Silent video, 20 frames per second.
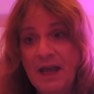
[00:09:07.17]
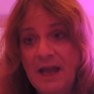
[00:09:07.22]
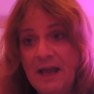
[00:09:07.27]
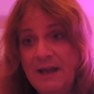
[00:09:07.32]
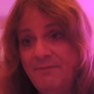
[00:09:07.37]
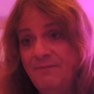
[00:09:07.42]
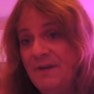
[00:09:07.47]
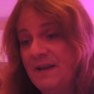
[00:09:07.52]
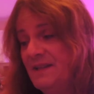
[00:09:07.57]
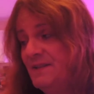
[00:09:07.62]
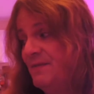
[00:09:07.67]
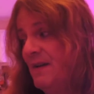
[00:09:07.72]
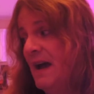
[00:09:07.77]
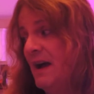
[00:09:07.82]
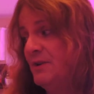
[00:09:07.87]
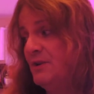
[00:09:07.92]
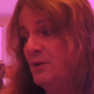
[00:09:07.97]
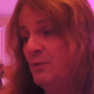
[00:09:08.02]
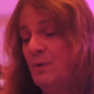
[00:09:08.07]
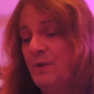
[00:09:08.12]
at face
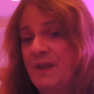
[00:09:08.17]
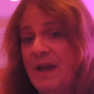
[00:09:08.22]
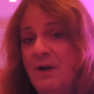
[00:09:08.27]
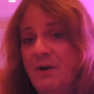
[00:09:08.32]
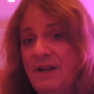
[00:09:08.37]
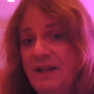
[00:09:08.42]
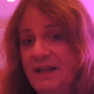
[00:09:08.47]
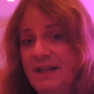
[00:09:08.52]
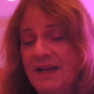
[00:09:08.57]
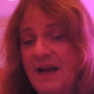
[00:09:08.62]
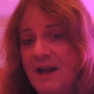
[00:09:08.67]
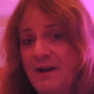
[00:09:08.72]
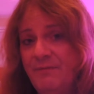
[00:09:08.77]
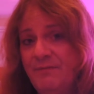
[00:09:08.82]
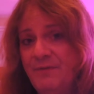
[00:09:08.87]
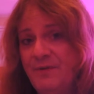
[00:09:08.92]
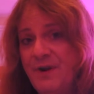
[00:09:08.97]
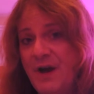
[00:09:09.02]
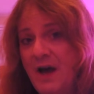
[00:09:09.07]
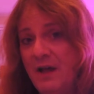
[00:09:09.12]
value without any kind
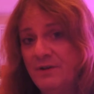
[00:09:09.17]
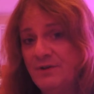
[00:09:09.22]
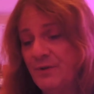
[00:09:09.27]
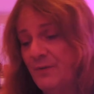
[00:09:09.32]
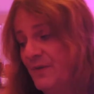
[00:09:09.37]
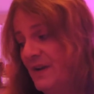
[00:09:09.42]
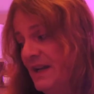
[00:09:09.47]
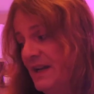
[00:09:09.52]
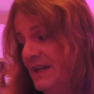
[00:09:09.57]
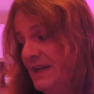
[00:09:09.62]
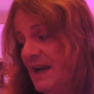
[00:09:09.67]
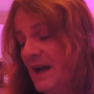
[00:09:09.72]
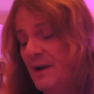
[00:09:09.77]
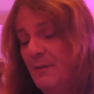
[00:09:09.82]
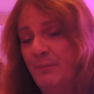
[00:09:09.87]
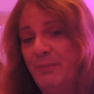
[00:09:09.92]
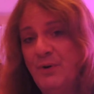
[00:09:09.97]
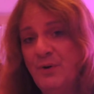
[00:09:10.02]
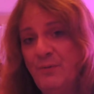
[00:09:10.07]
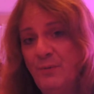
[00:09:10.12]
of knowledge or any kind
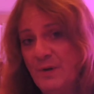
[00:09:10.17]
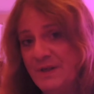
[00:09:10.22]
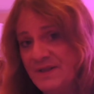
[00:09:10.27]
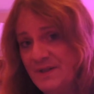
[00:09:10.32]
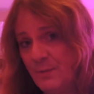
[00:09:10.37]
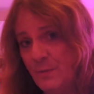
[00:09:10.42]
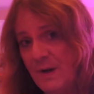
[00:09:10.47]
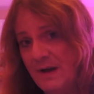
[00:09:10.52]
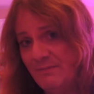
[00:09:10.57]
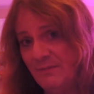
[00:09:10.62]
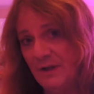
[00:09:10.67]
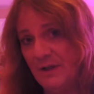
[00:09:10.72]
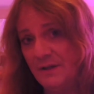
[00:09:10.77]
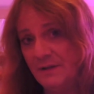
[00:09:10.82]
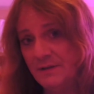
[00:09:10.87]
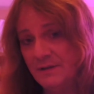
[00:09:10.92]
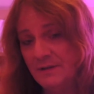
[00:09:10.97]
of proof whatsoever.